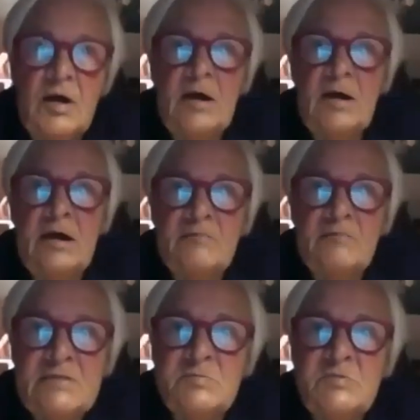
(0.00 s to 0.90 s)

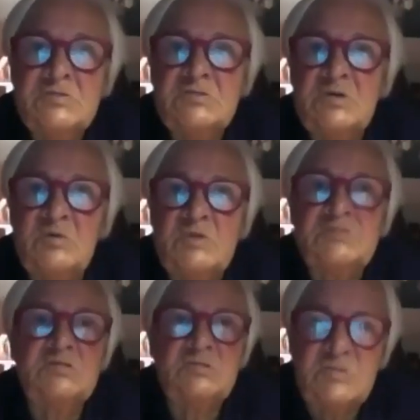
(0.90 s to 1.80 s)
Erasmus
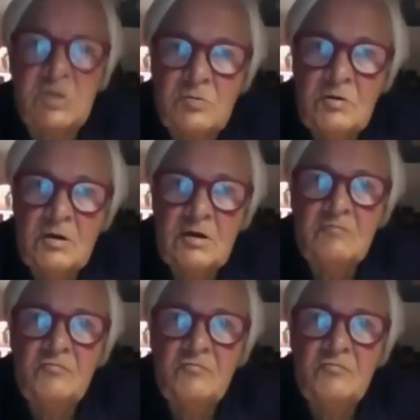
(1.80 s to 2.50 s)
was so